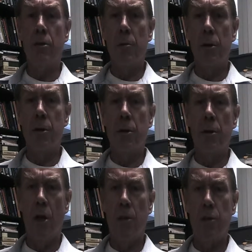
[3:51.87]
learn
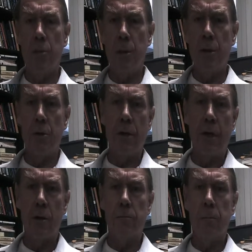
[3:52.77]
the material
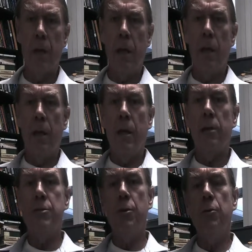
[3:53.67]
later.
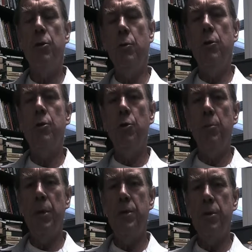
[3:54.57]
So you were too
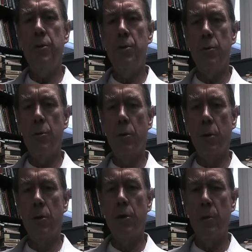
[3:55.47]
busy to
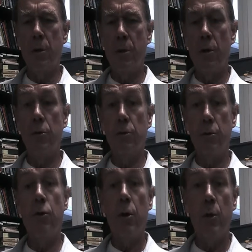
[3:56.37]
learn the material
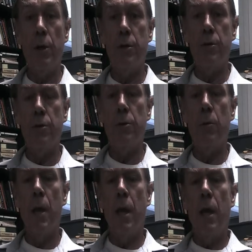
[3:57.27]
during week 2.
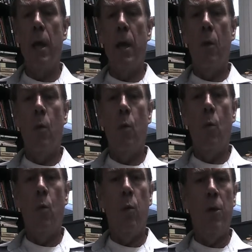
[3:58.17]

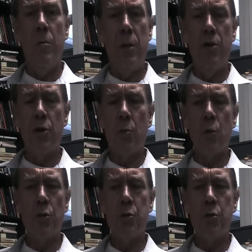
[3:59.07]
When the midterm rolls